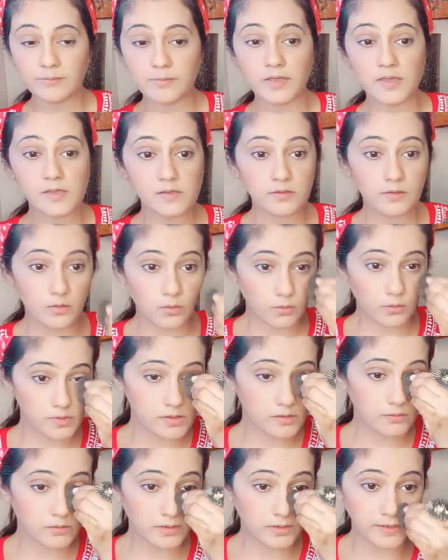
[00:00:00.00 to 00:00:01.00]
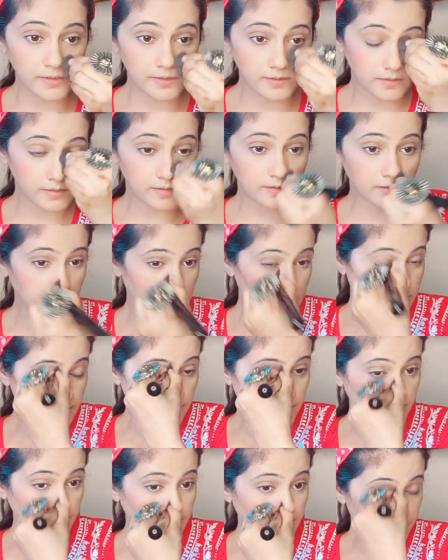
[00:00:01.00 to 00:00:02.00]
makes your nose look nice and slim